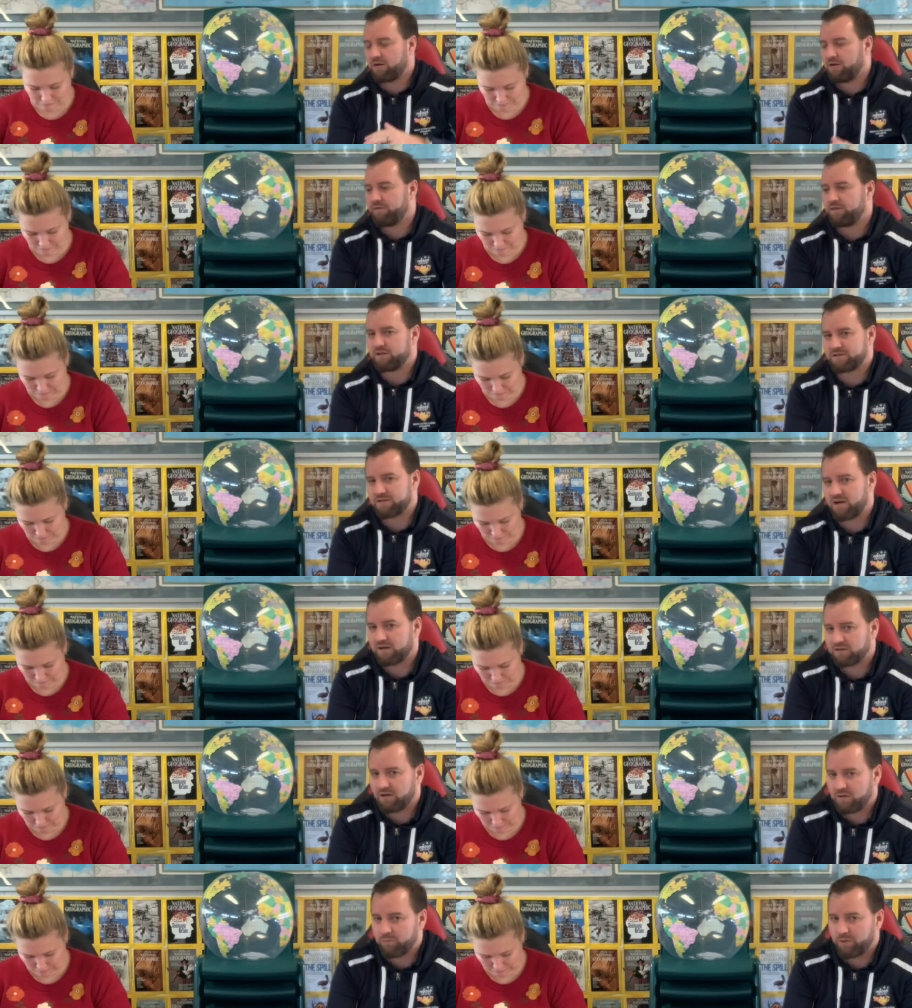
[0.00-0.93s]
Speaker 1: of the
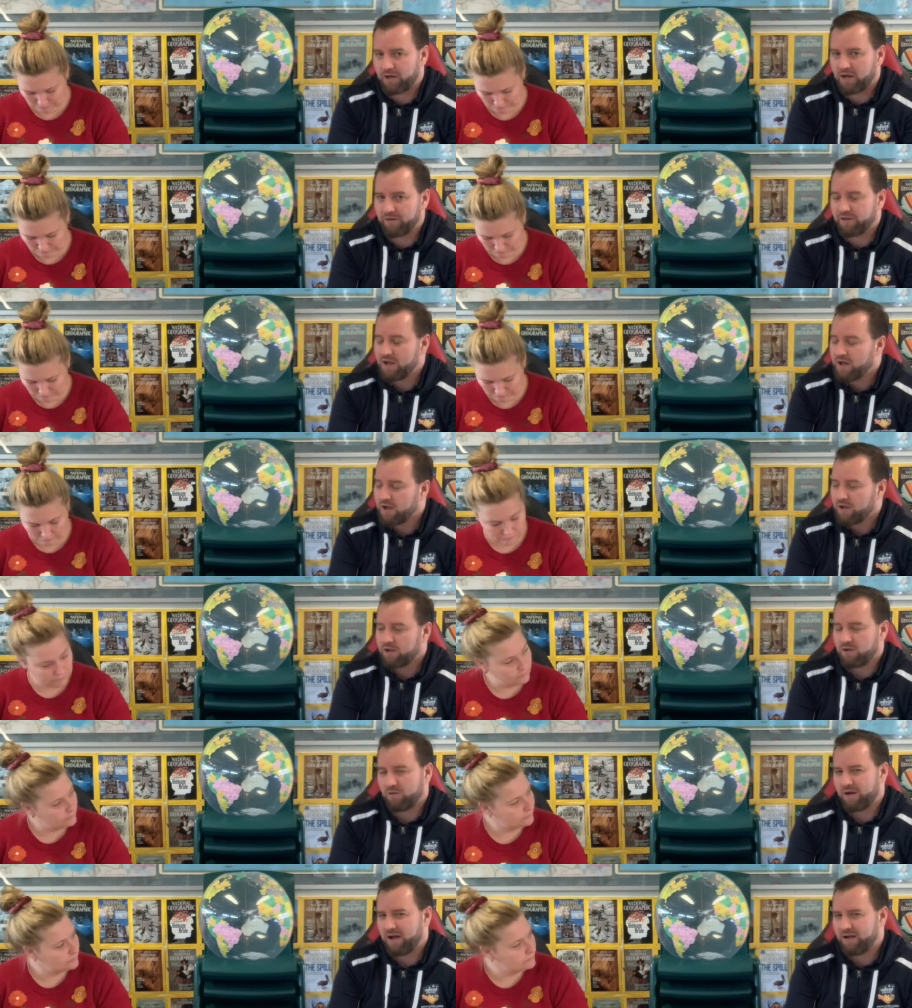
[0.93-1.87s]
cyclone path,
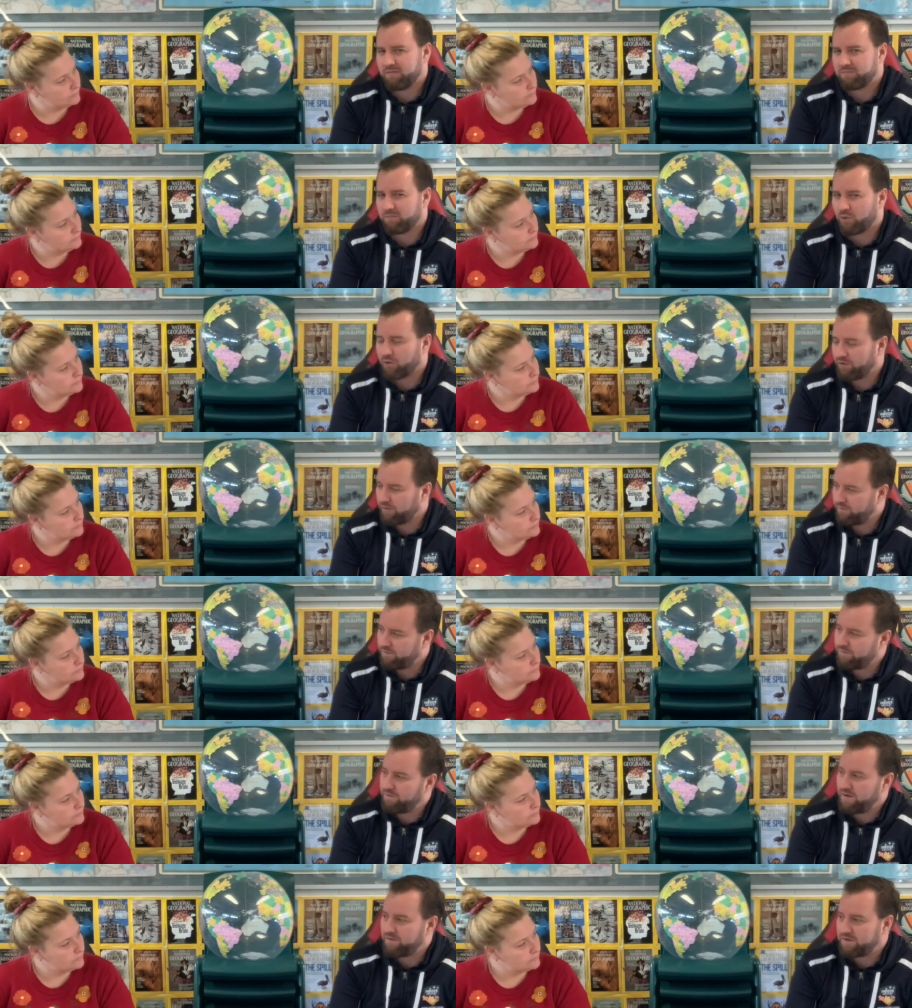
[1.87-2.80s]
you had more than
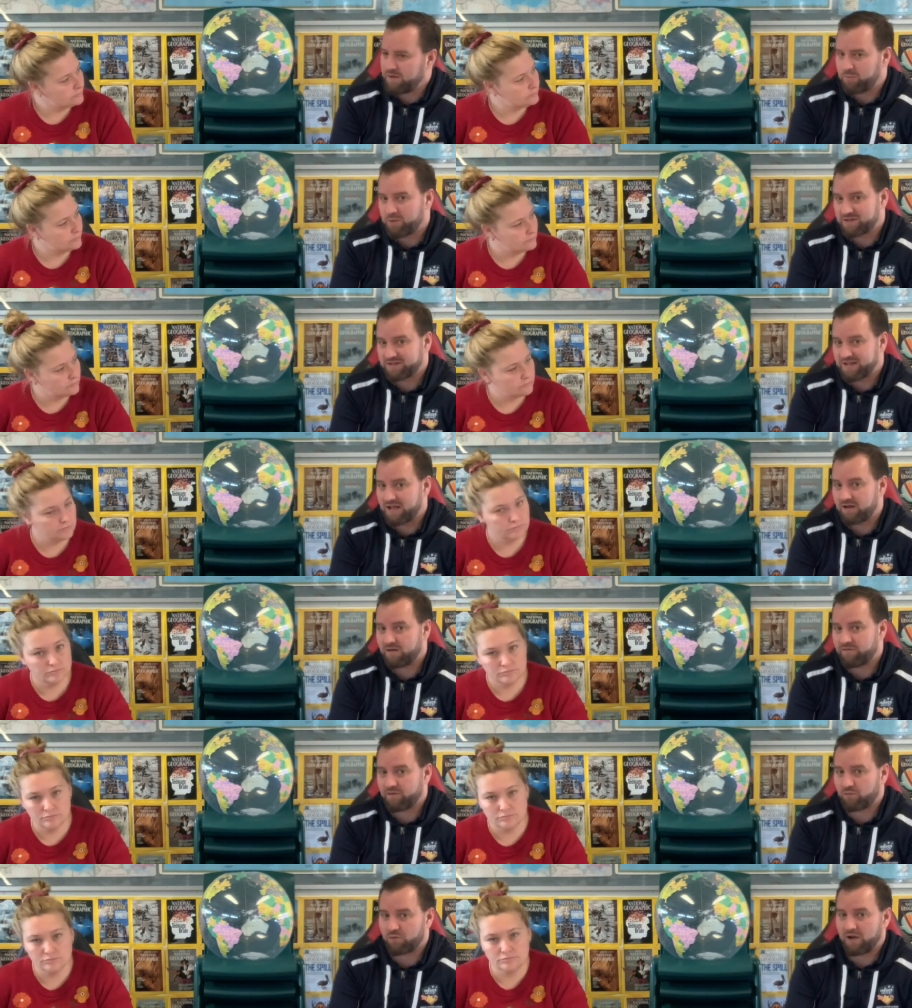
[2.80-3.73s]
50%
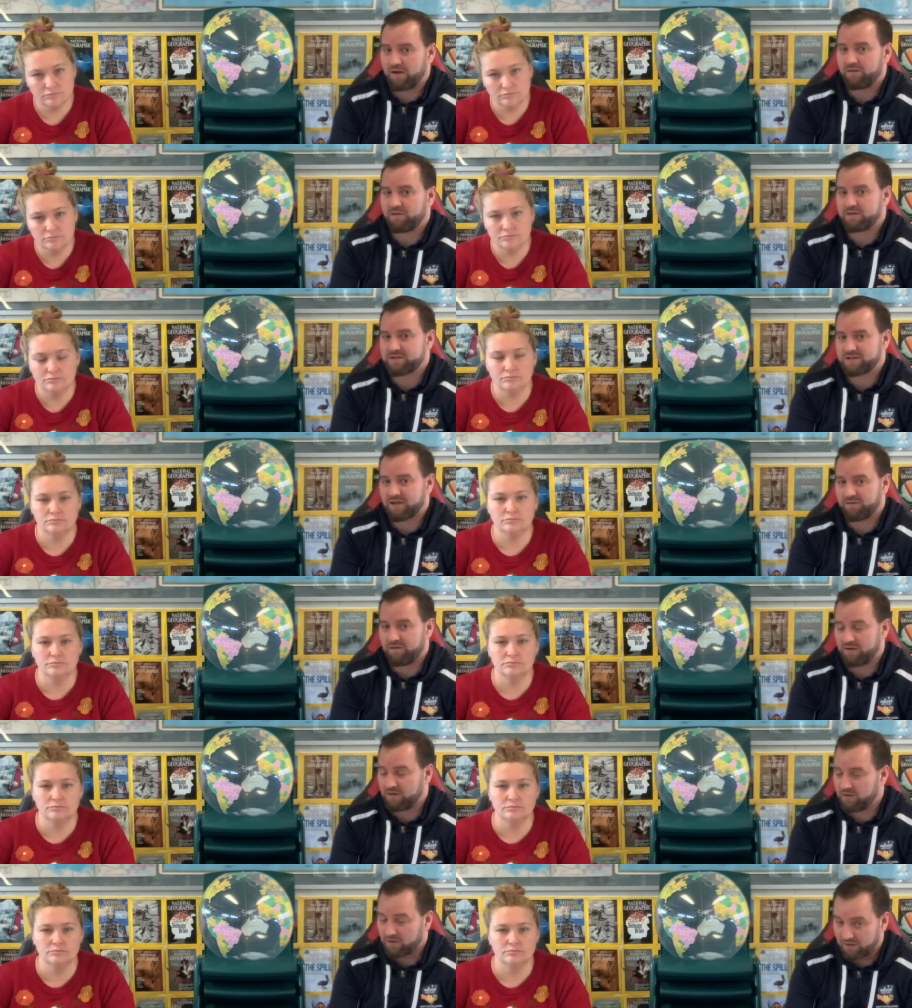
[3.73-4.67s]
of the reef
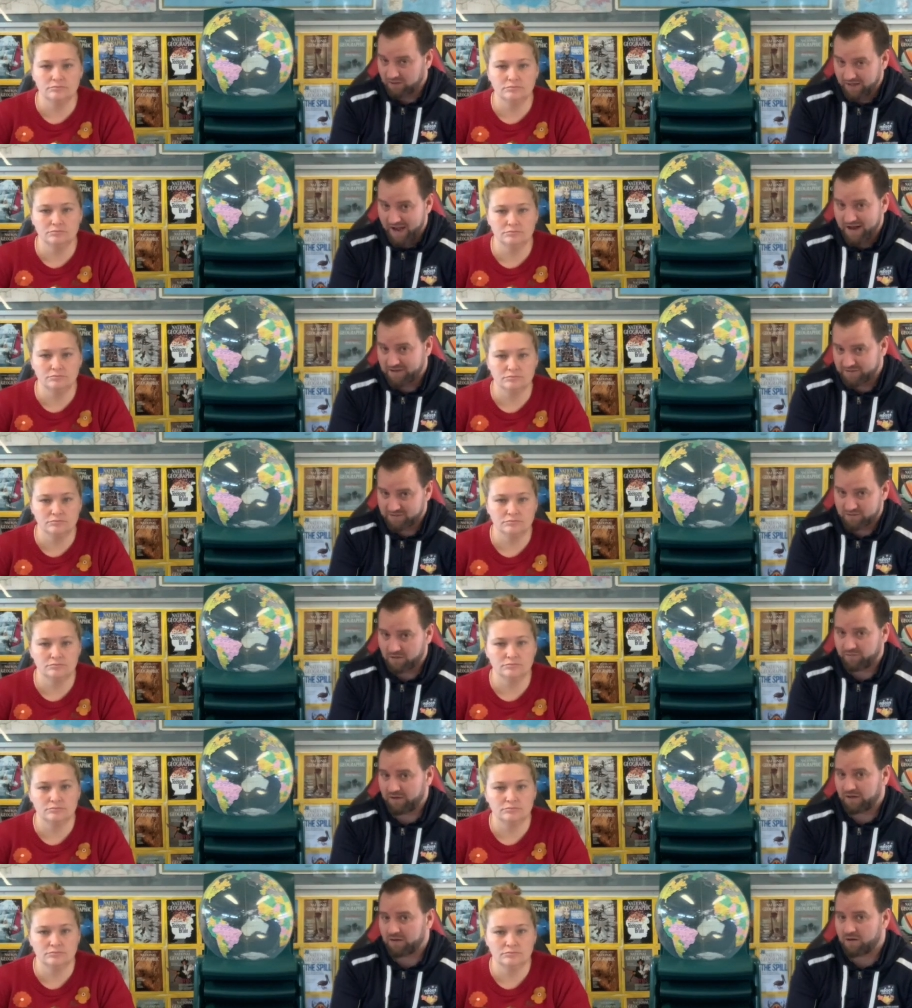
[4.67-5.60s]
suffered
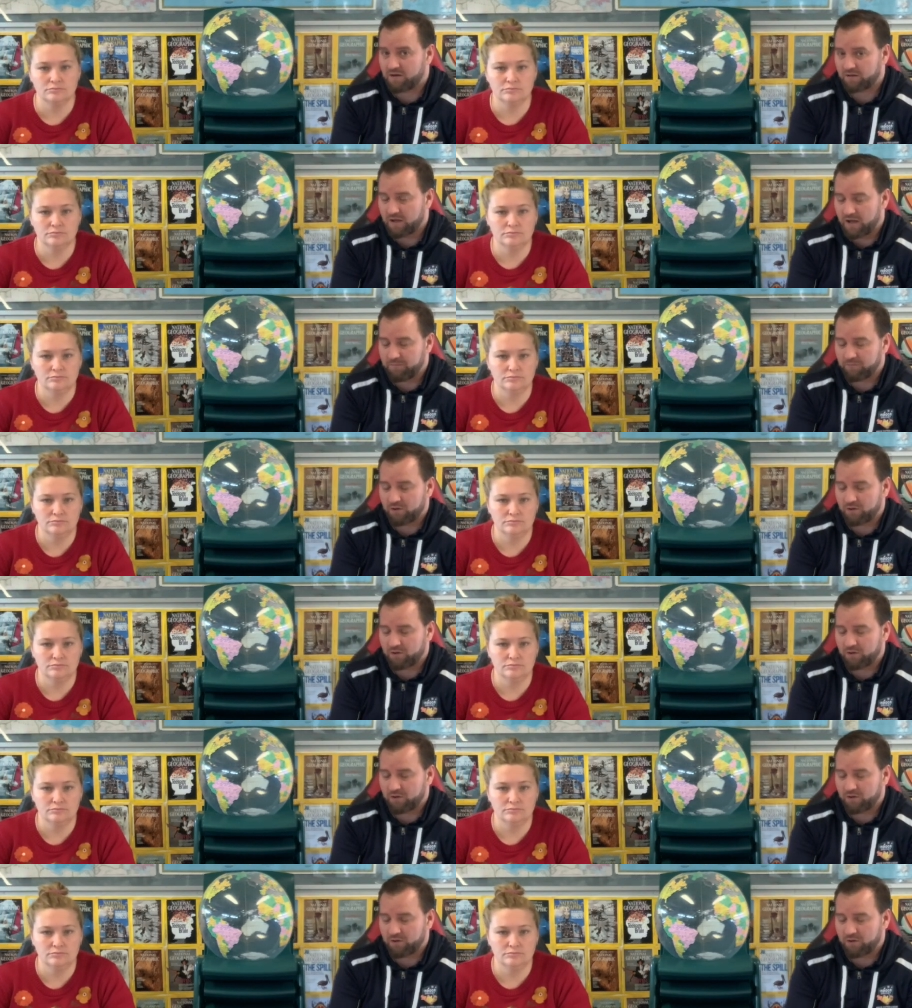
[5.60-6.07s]
catastrophic um,